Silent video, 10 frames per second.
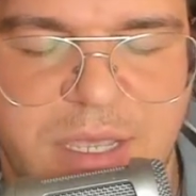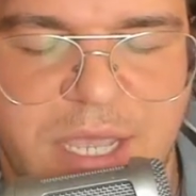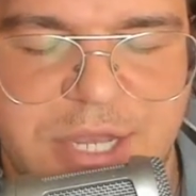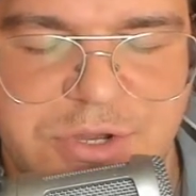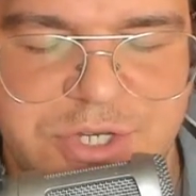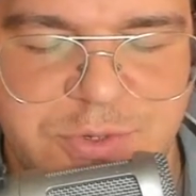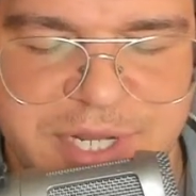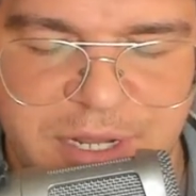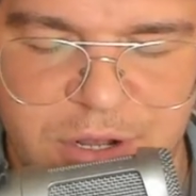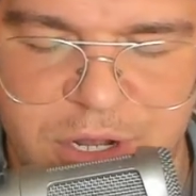And you're doing
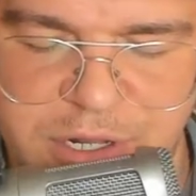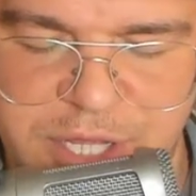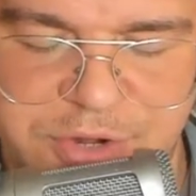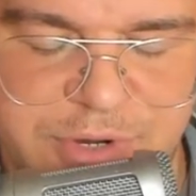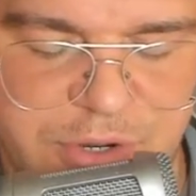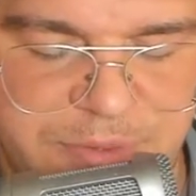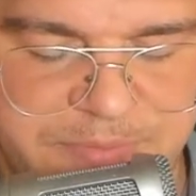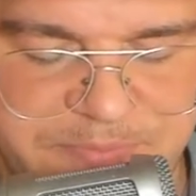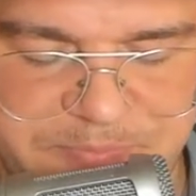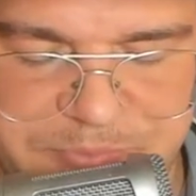it all on your own,
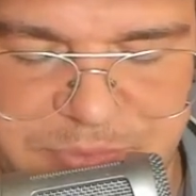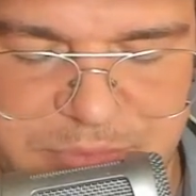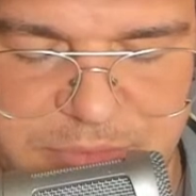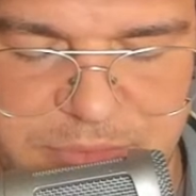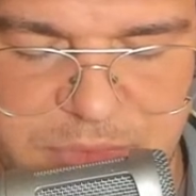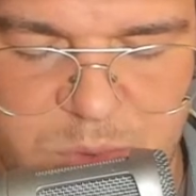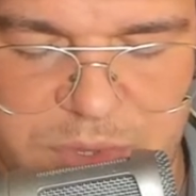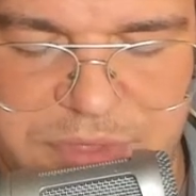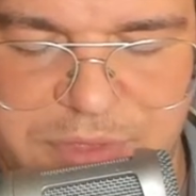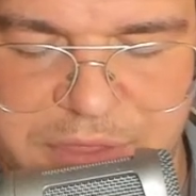
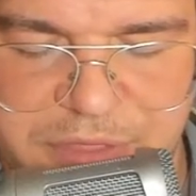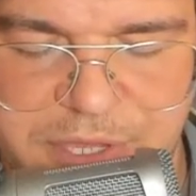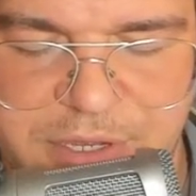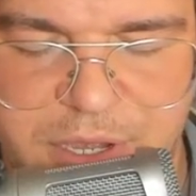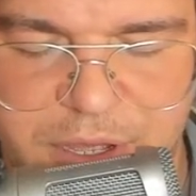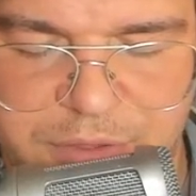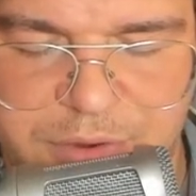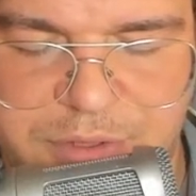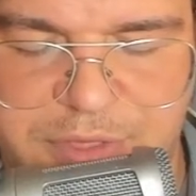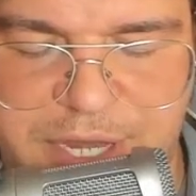with nothing
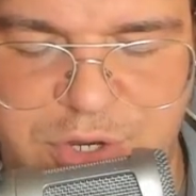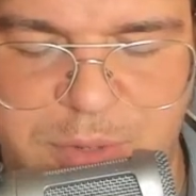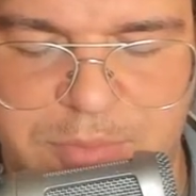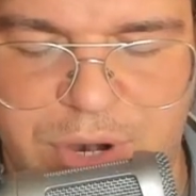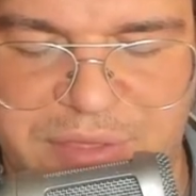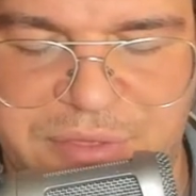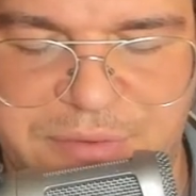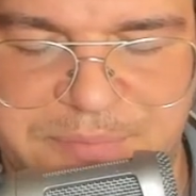other than your breath.